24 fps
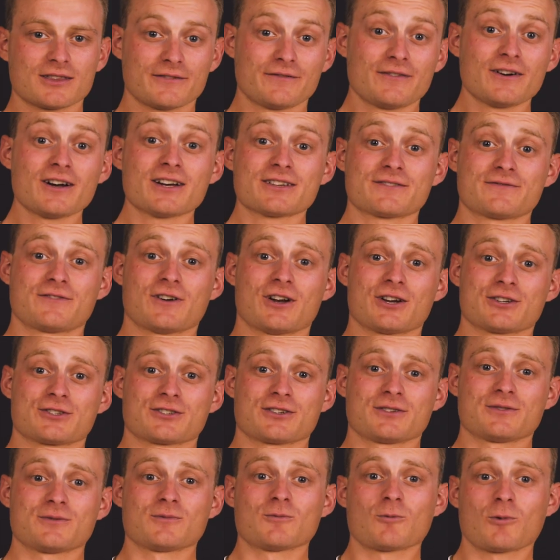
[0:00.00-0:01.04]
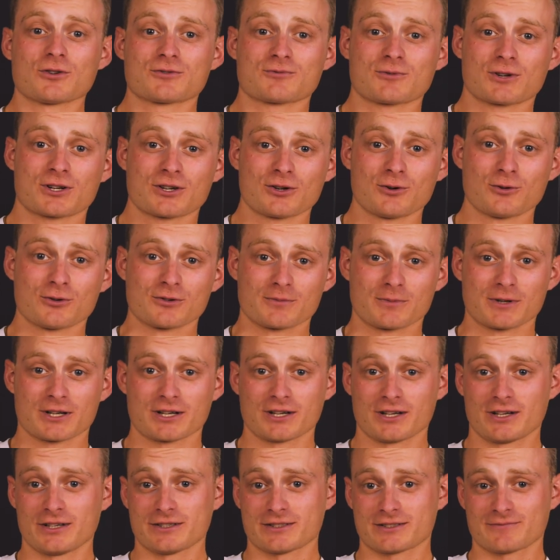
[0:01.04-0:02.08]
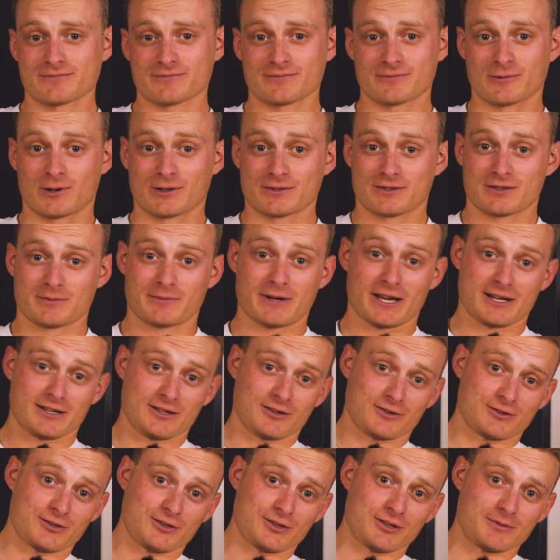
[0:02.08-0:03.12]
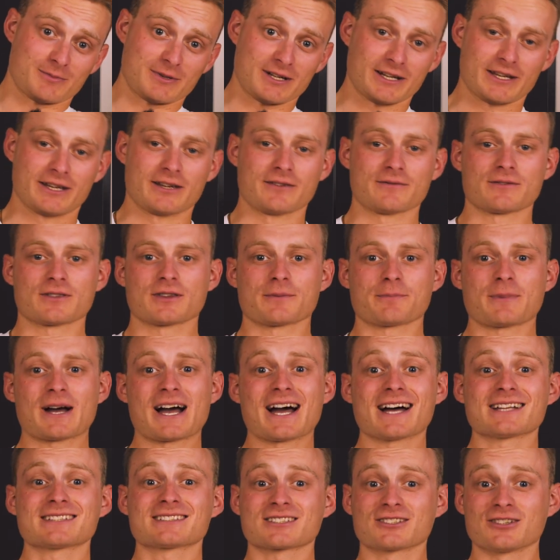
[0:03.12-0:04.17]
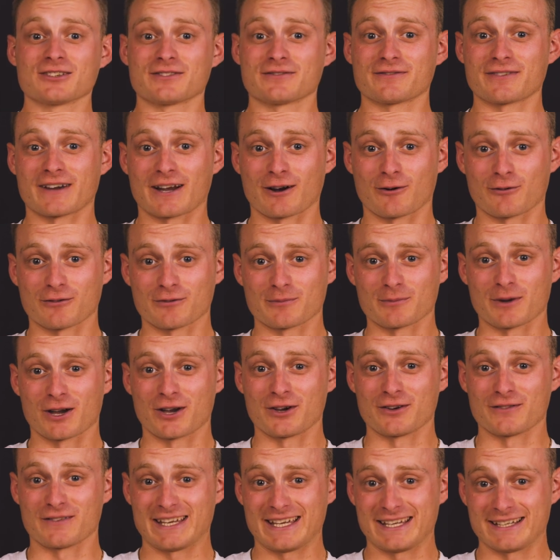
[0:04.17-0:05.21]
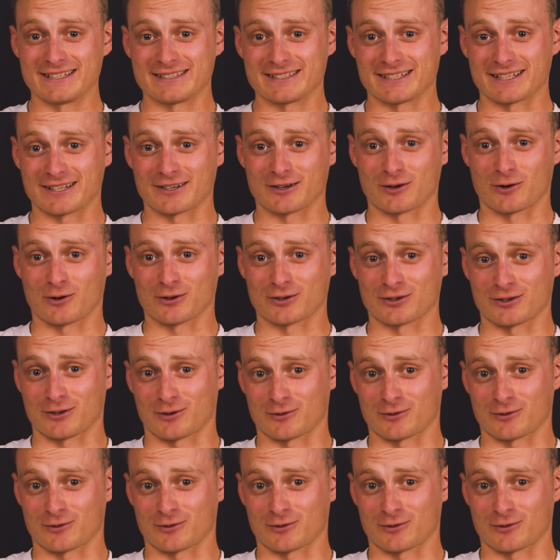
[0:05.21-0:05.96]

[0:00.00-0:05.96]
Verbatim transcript: The first version was recalled because, well, depending on who you believe, the pads could fail from overheating on